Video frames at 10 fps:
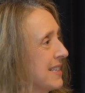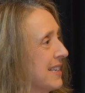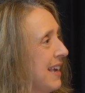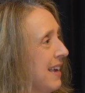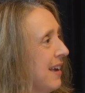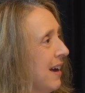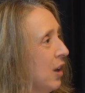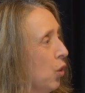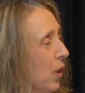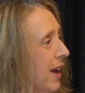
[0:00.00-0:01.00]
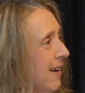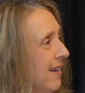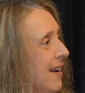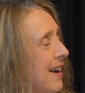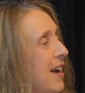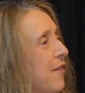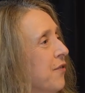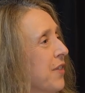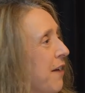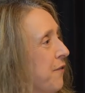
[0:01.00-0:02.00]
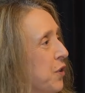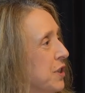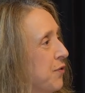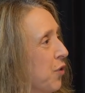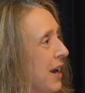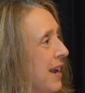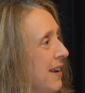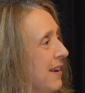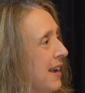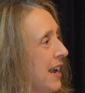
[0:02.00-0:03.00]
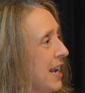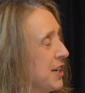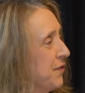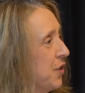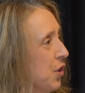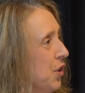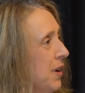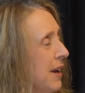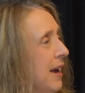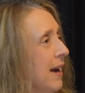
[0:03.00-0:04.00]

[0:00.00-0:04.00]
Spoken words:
to see a lawyer for that first free interview.